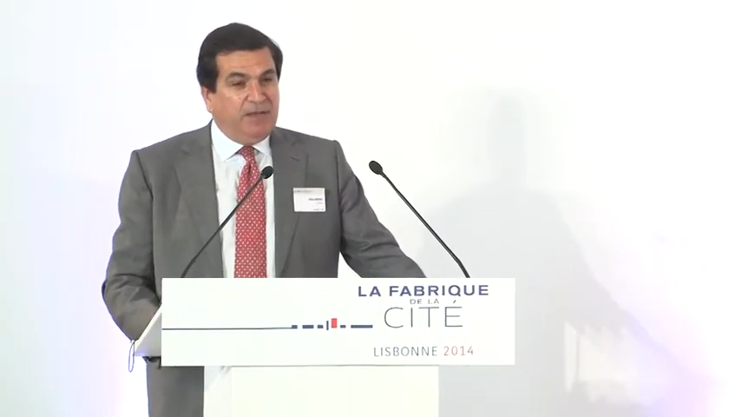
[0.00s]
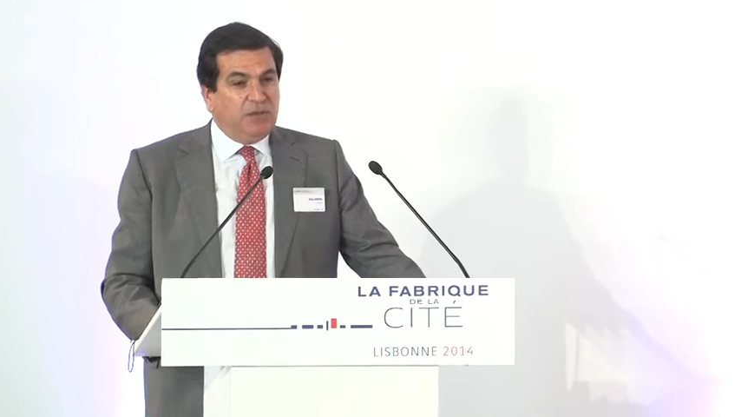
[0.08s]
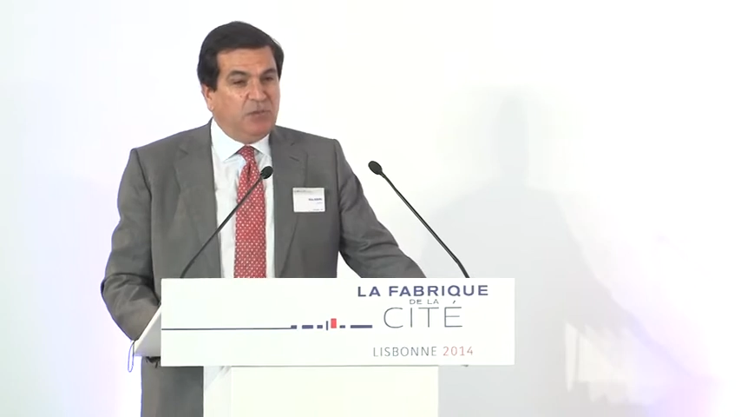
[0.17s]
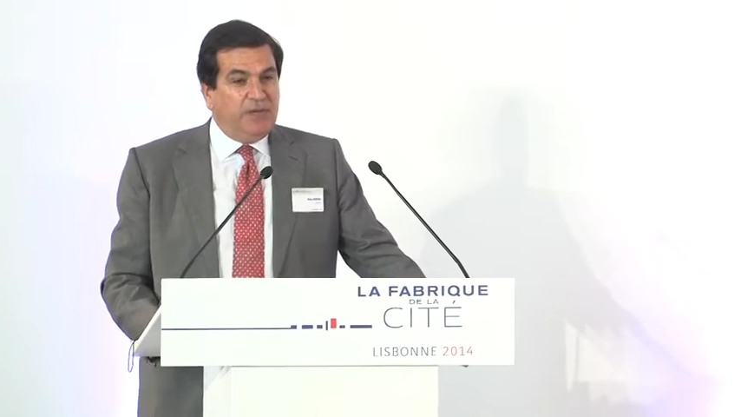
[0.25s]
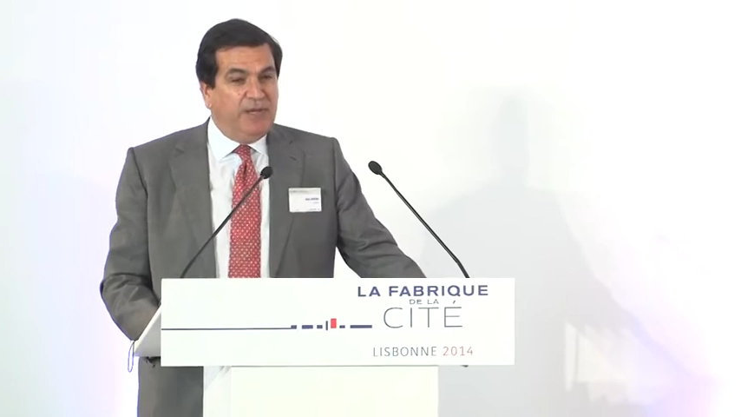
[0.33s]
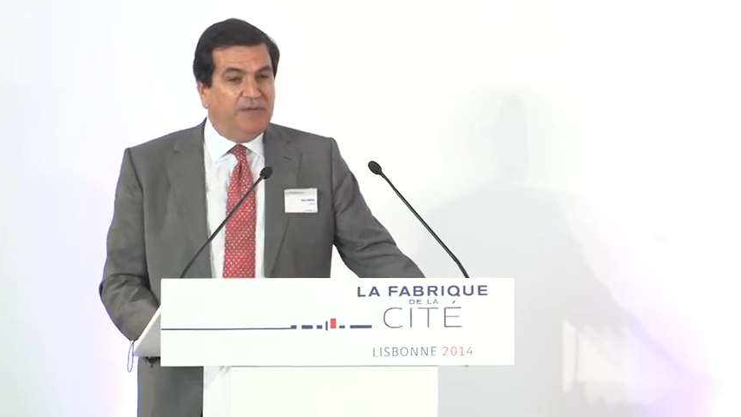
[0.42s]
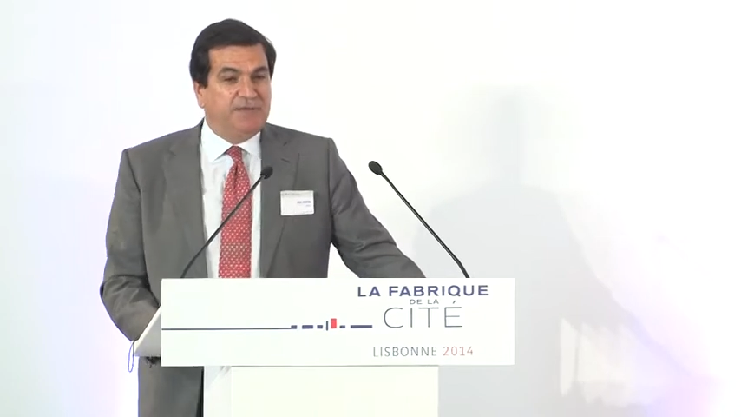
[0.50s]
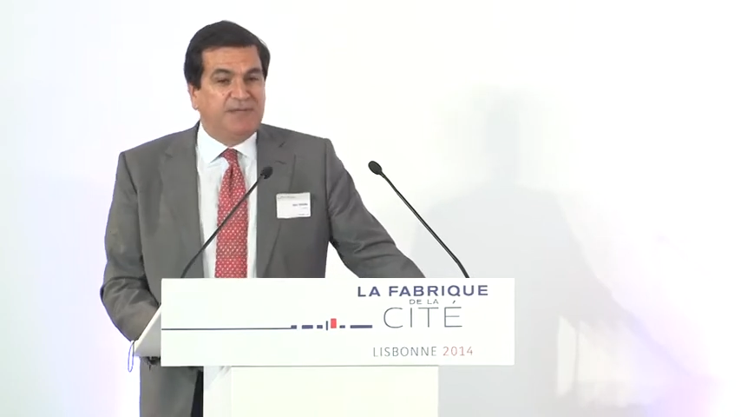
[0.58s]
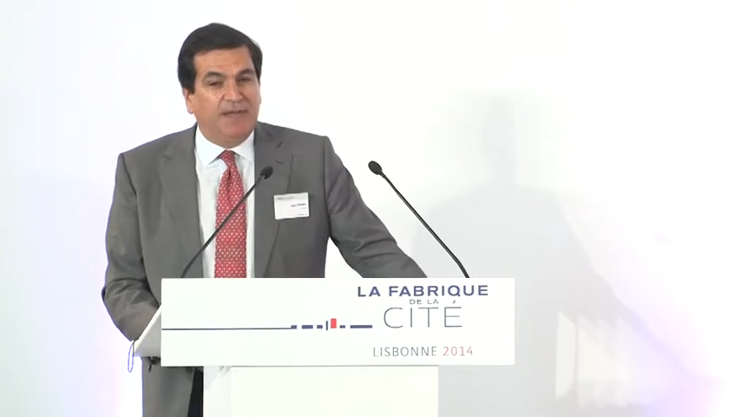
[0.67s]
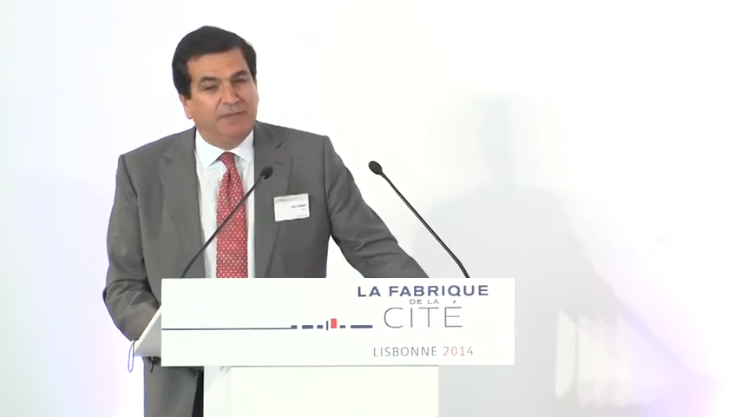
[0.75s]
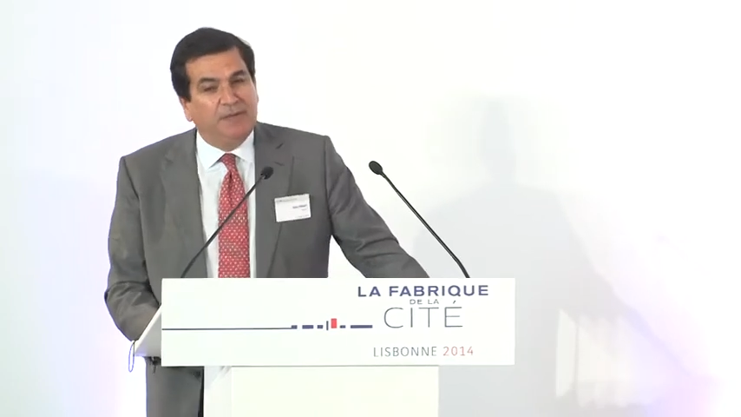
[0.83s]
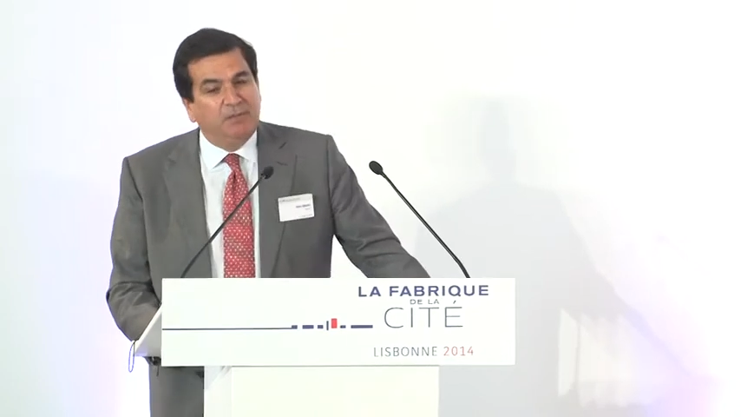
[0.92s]
We have
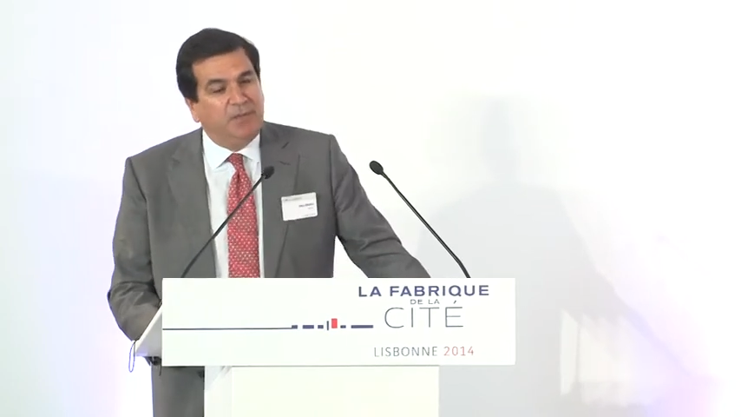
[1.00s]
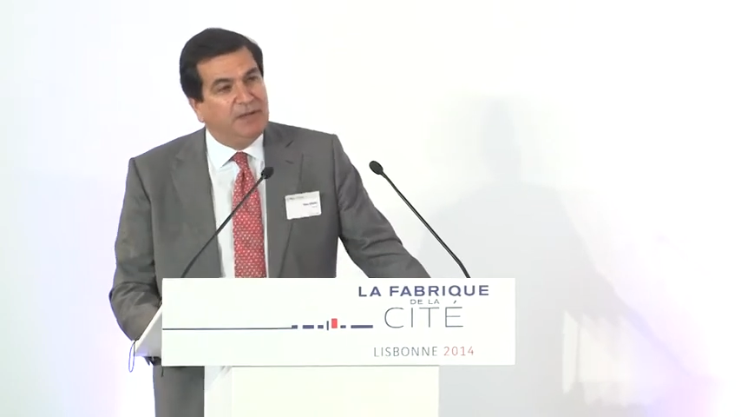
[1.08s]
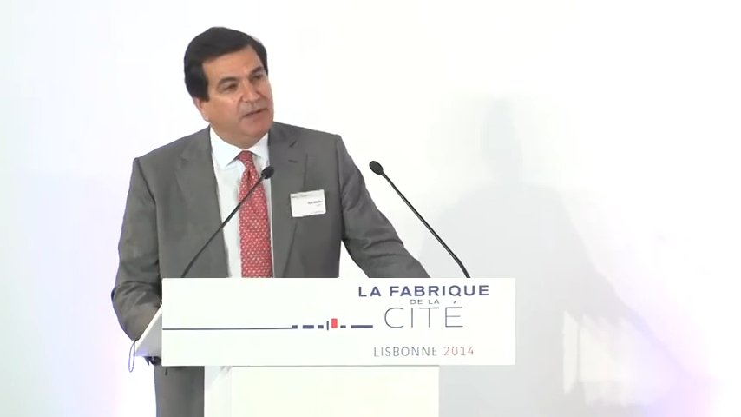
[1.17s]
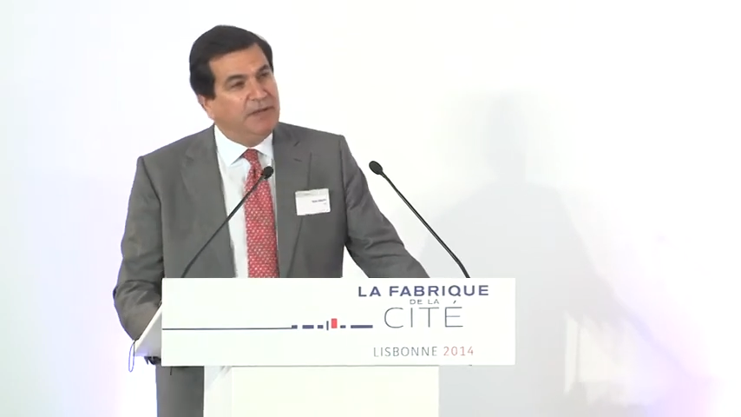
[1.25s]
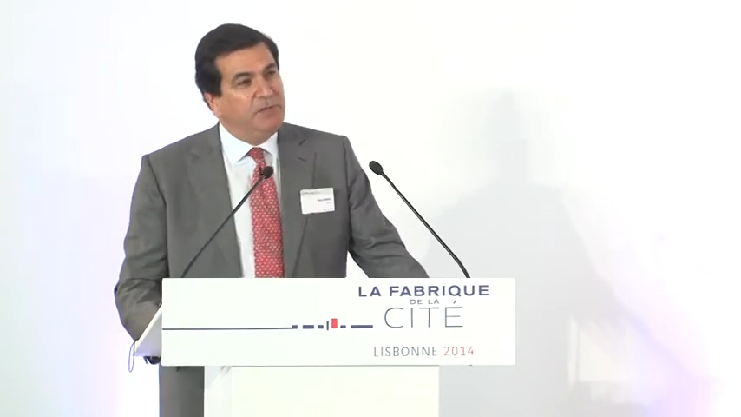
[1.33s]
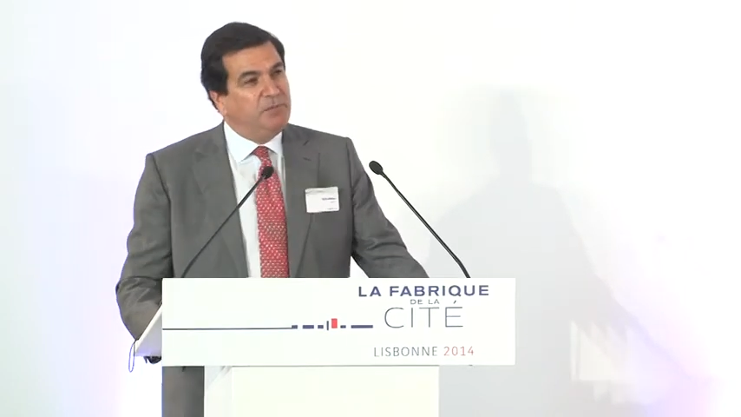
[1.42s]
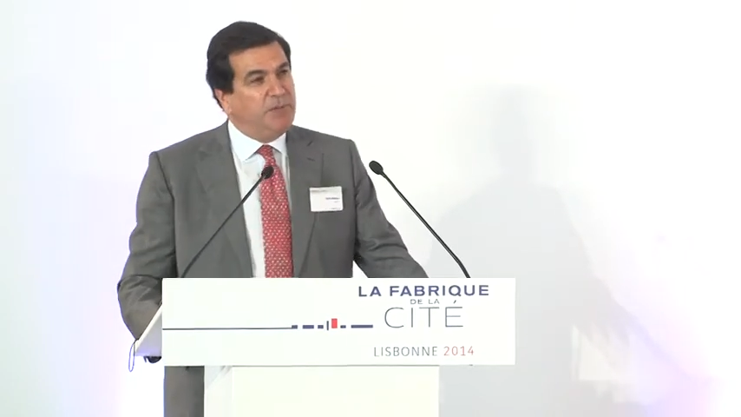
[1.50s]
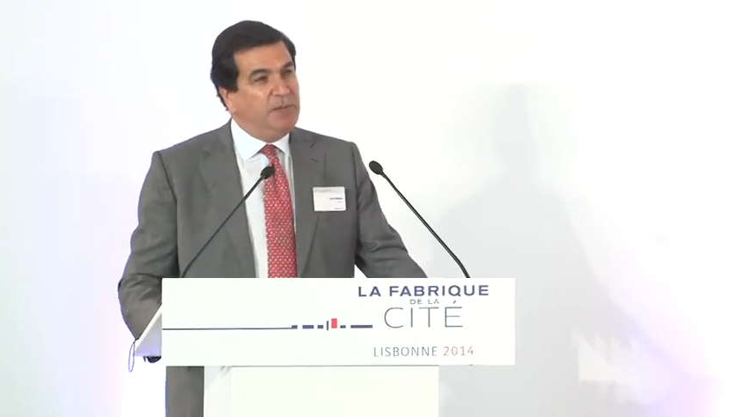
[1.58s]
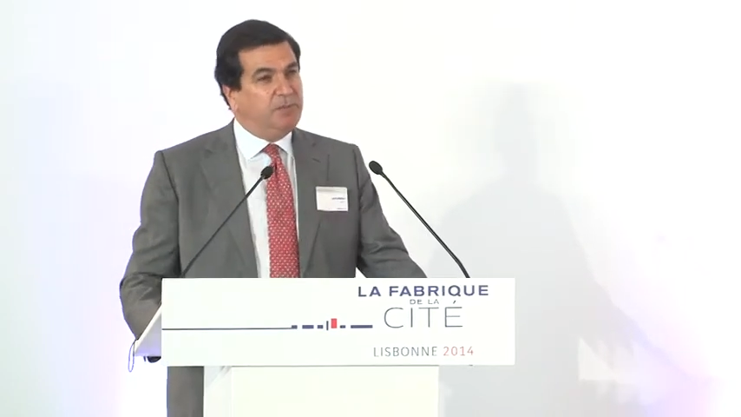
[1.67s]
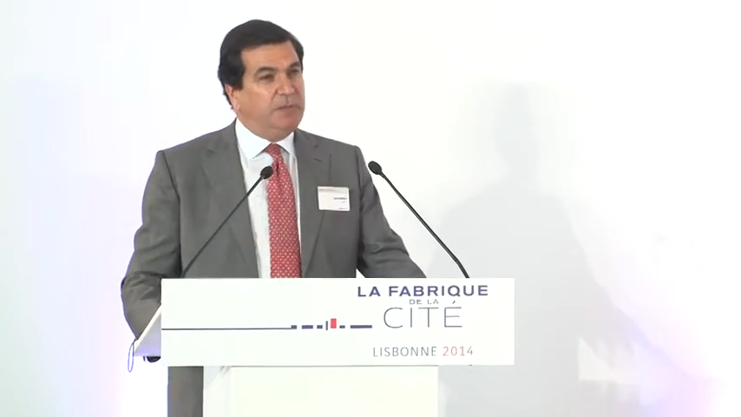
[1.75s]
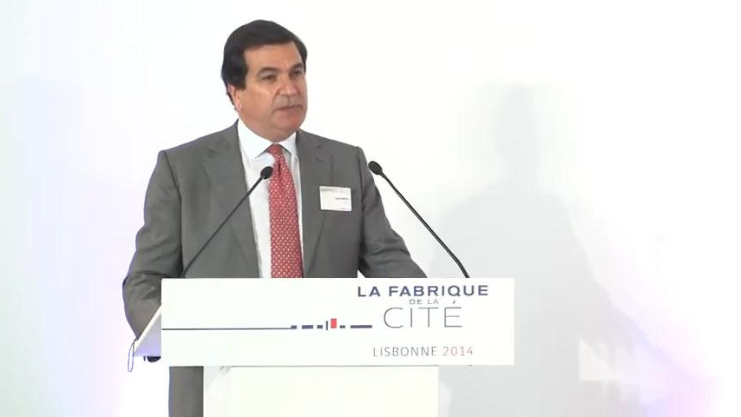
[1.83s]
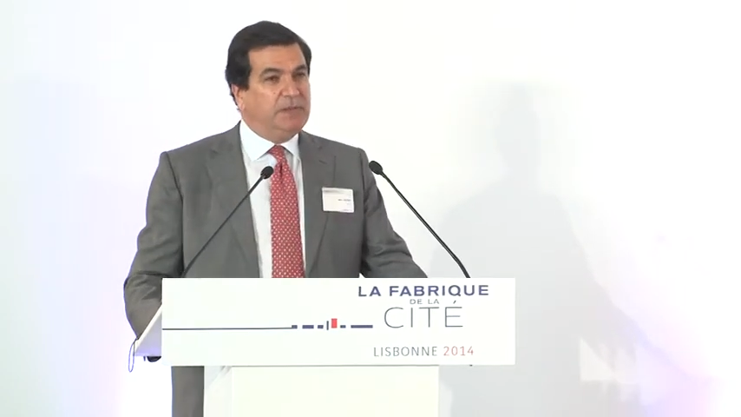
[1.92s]
7 billion
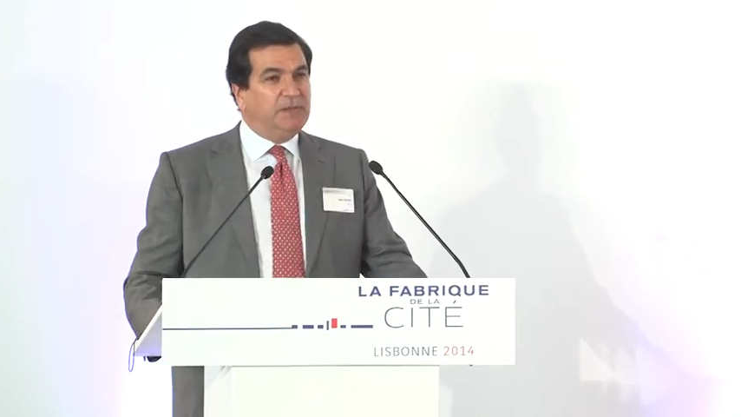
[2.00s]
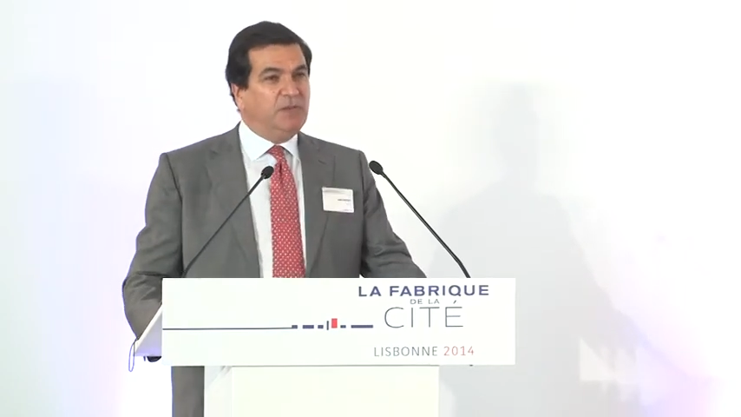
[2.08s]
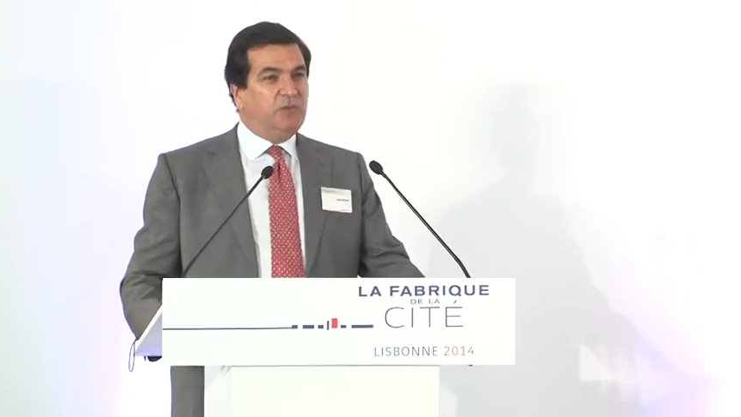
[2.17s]
people.